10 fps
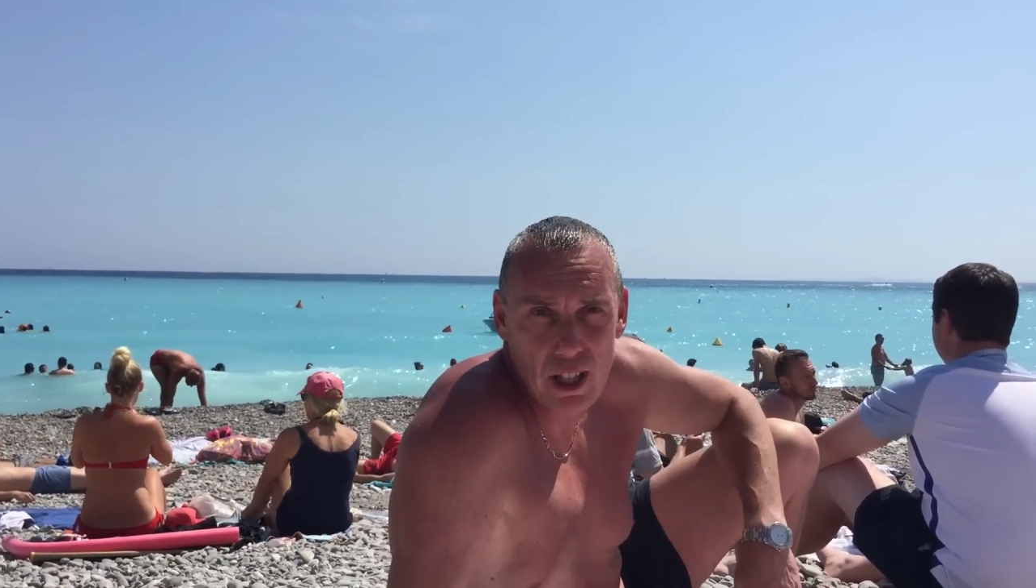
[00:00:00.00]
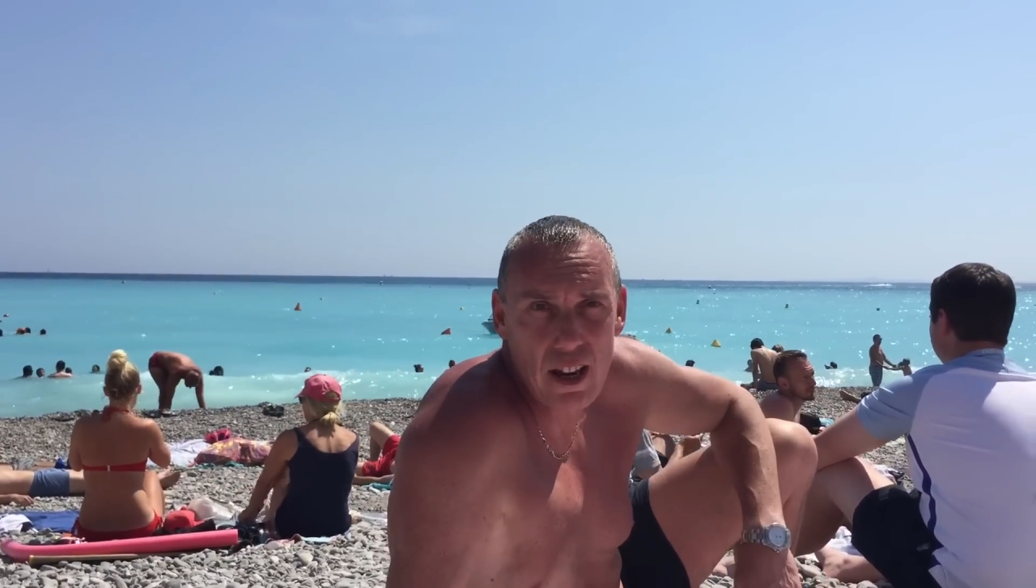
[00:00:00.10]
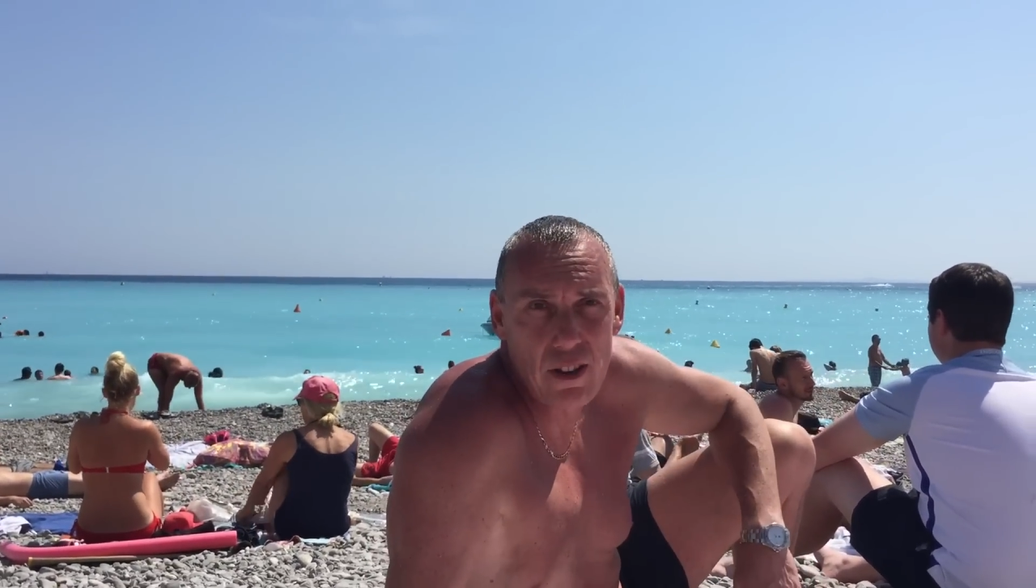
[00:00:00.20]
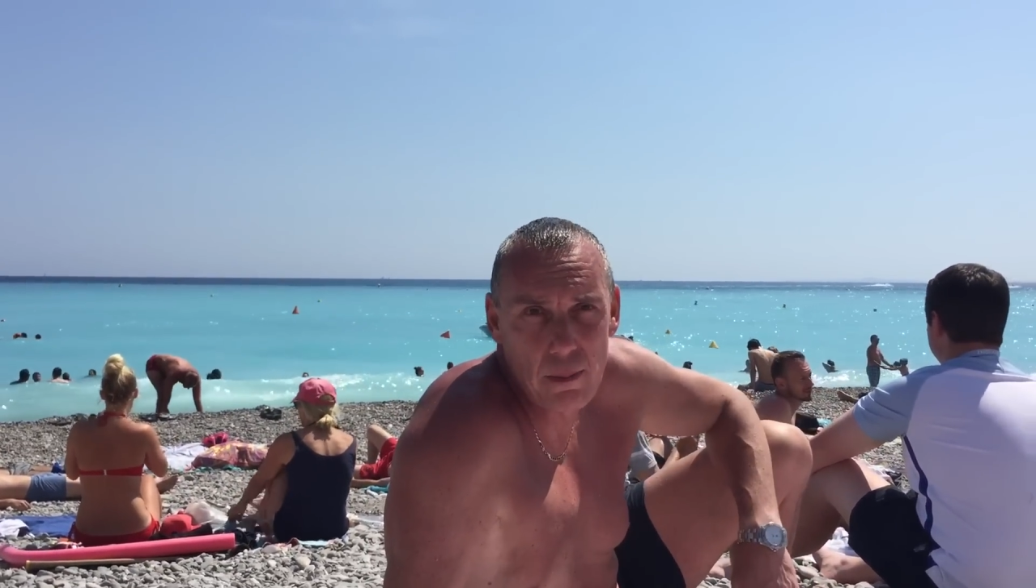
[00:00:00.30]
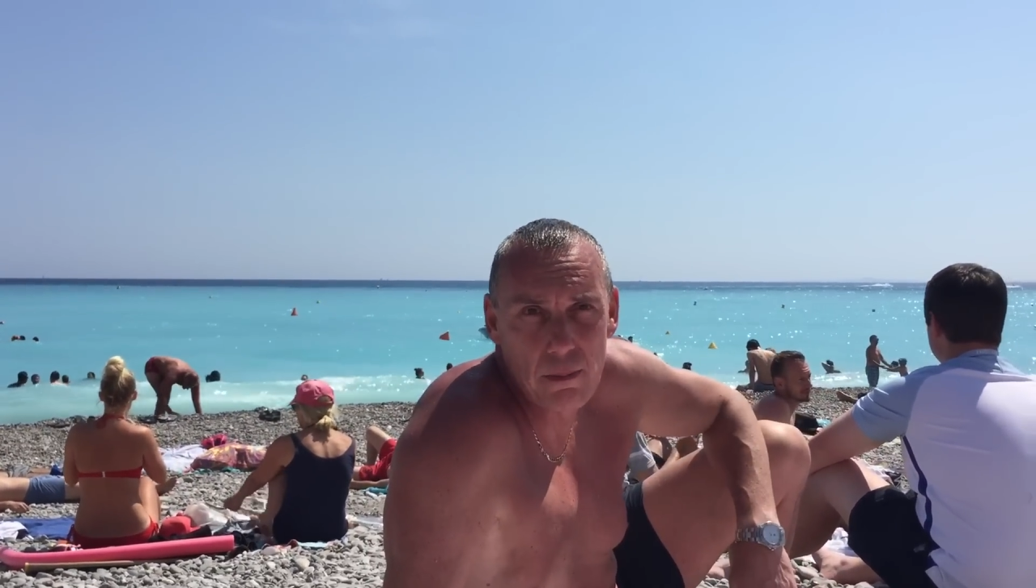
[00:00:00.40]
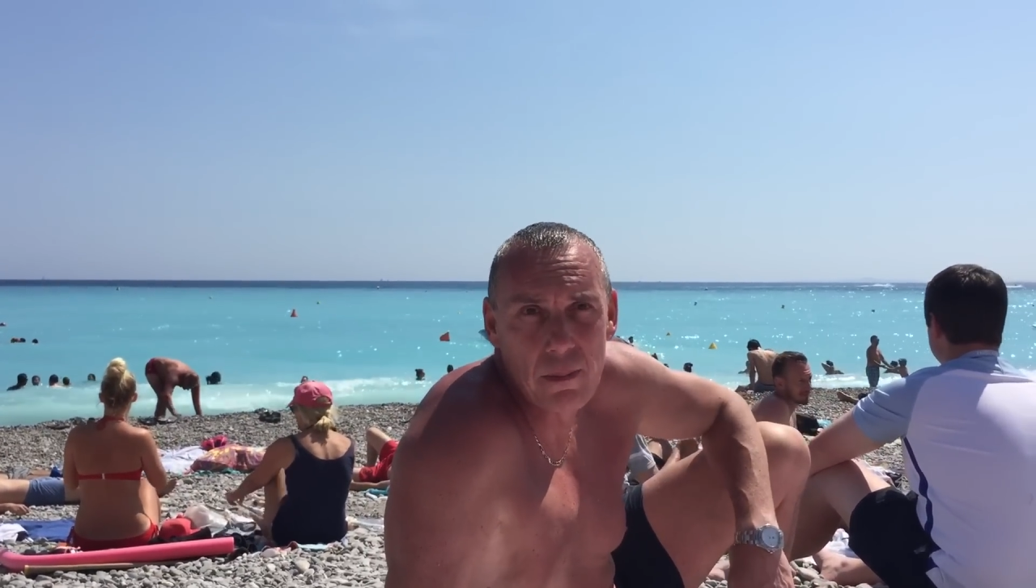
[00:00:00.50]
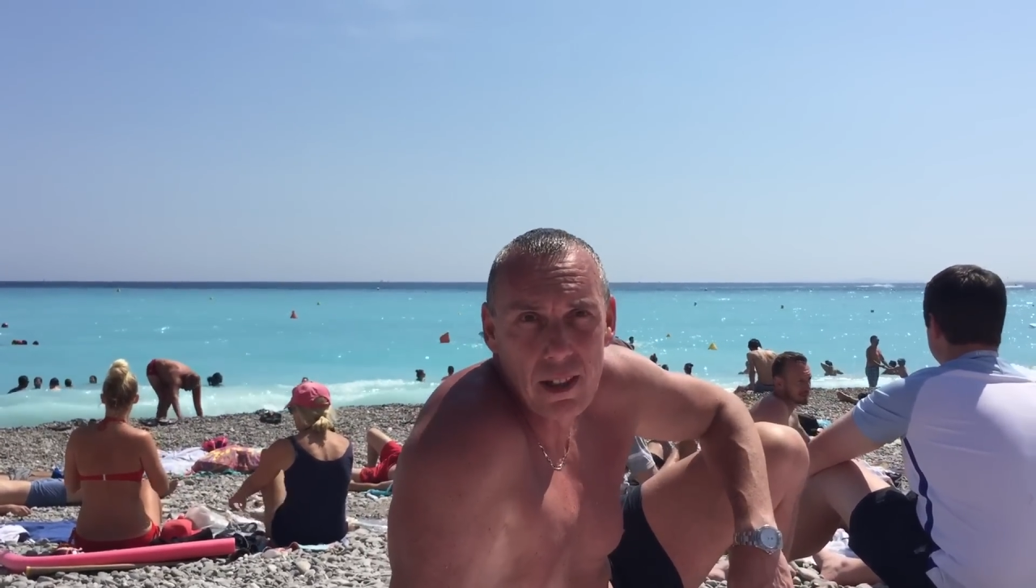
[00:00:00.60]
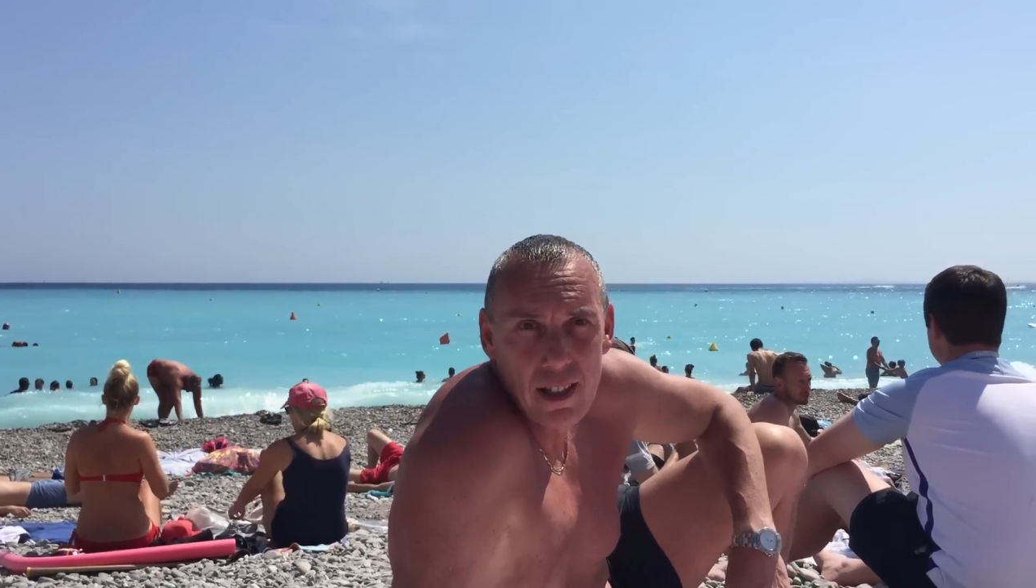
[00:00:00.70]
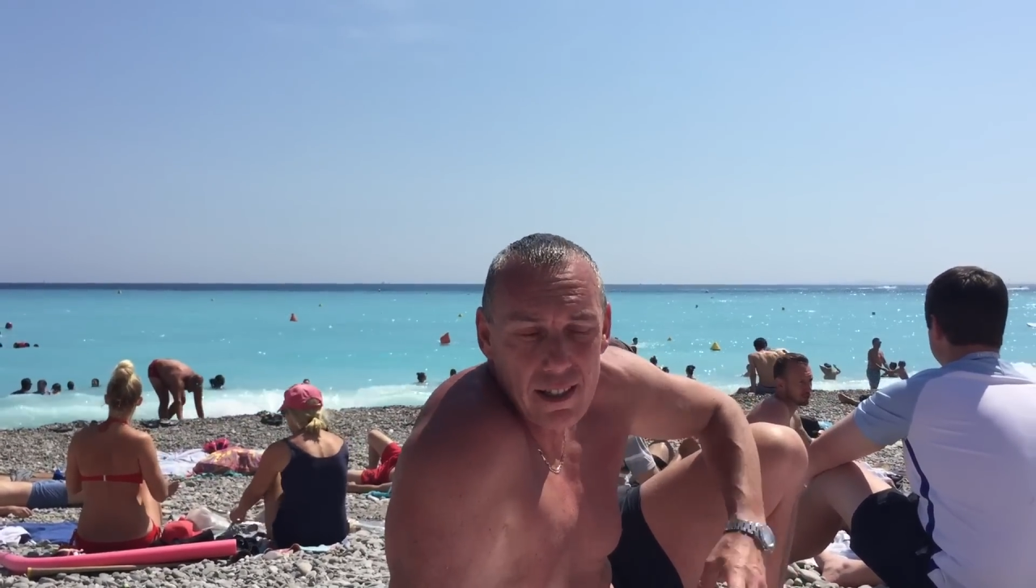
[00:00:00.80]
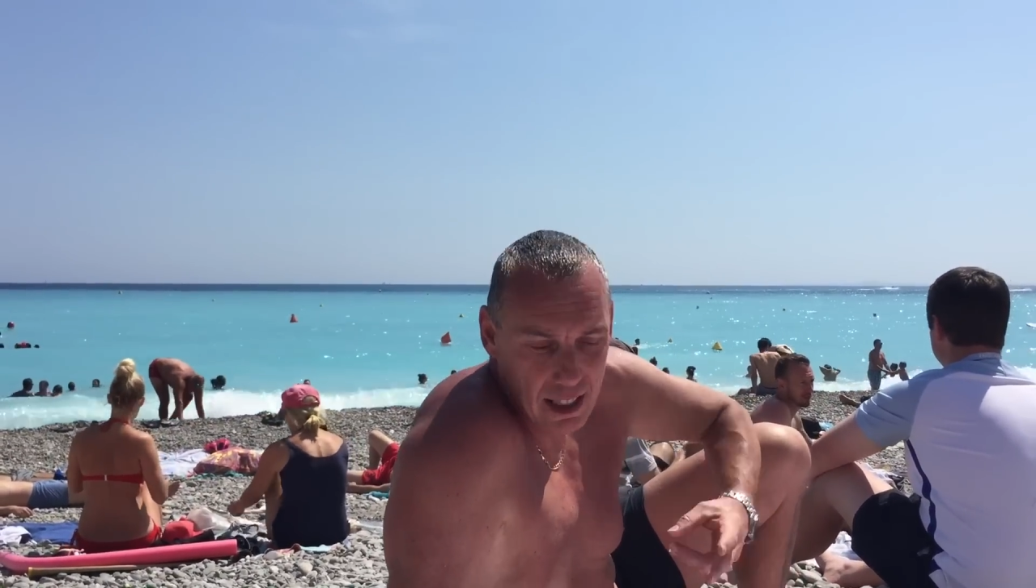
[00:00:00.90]
send them,
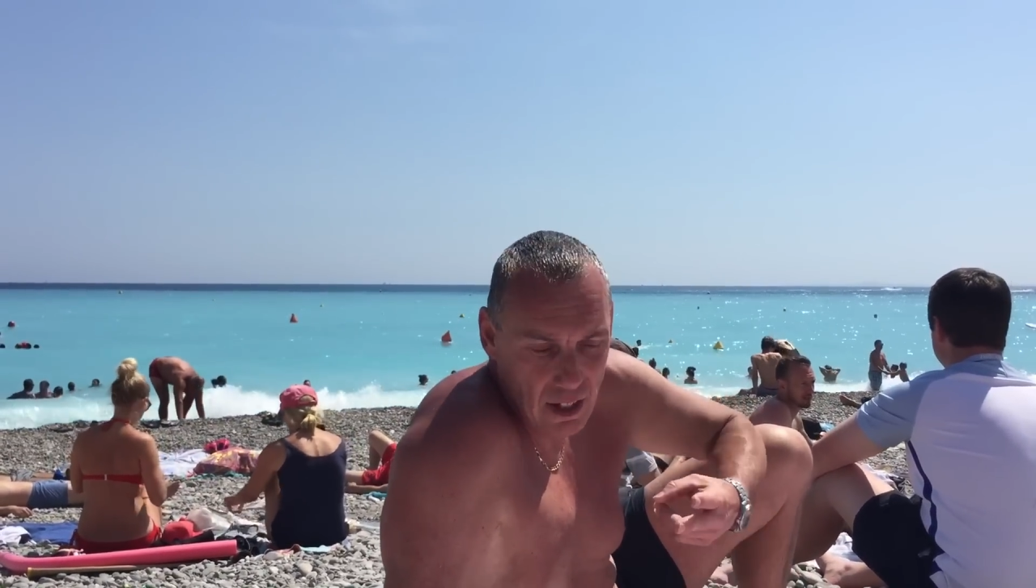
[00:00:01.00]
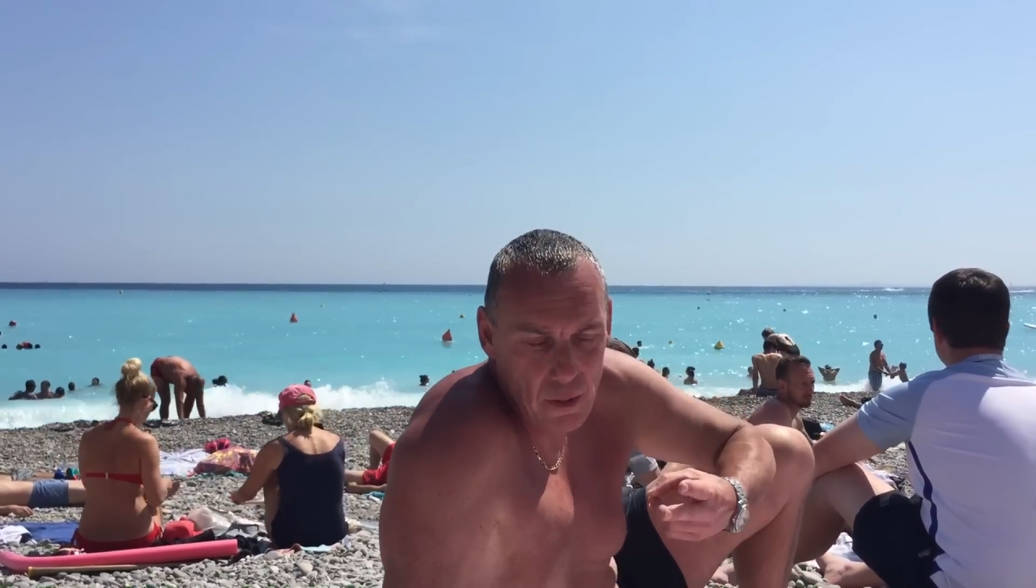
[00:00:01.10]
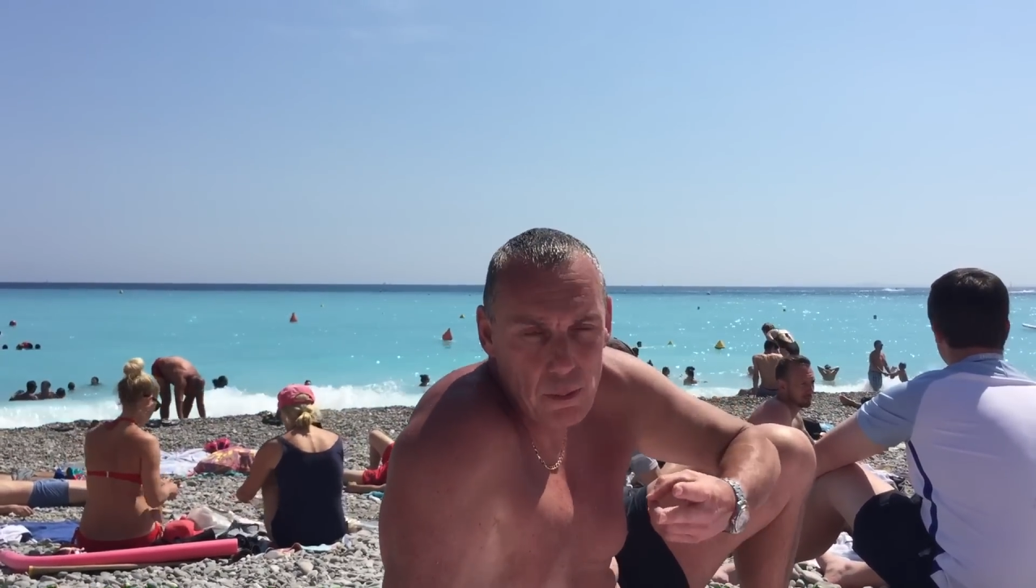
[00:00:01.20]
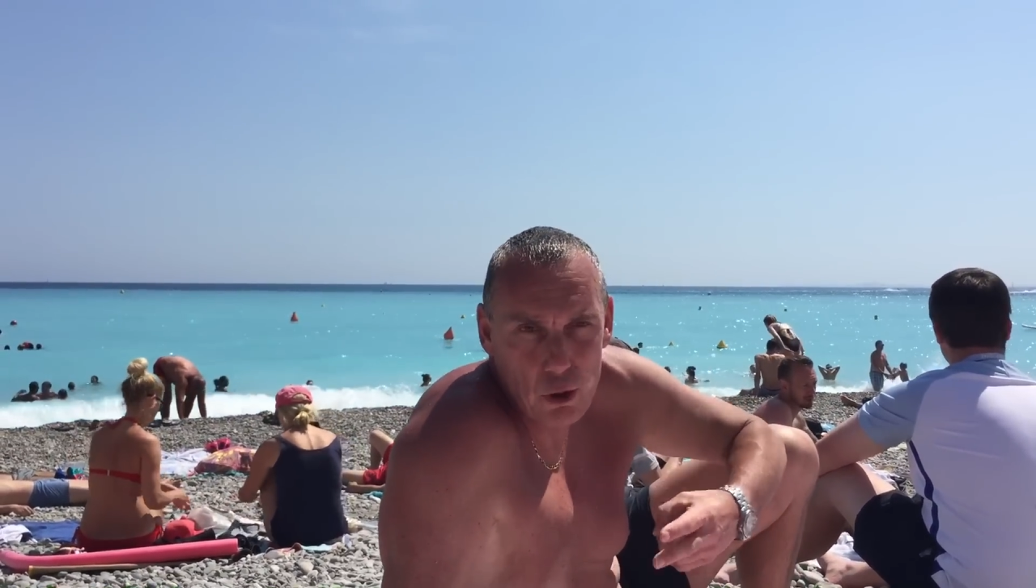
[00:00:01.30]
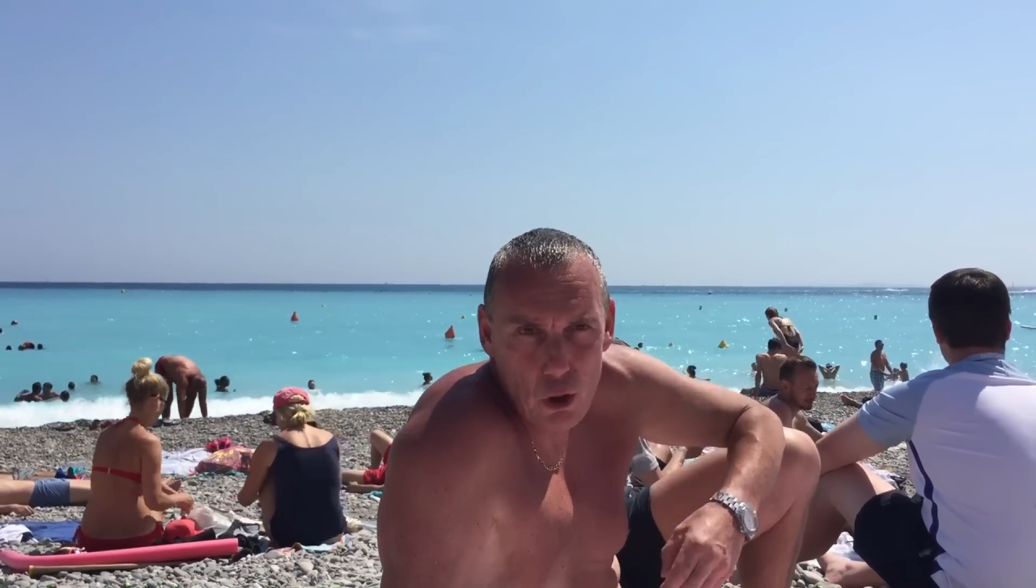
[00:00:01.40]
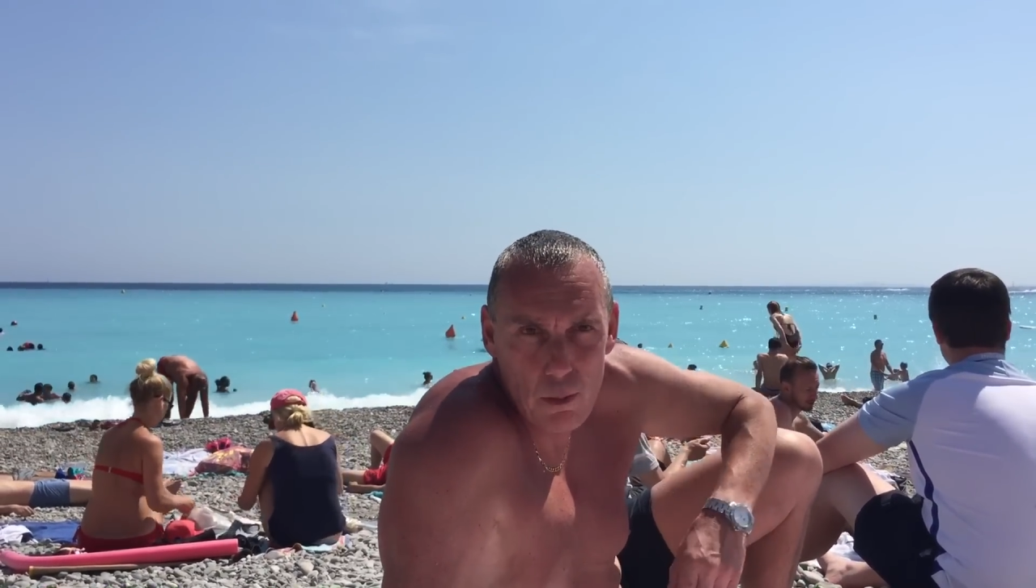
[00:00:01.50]
to give them 2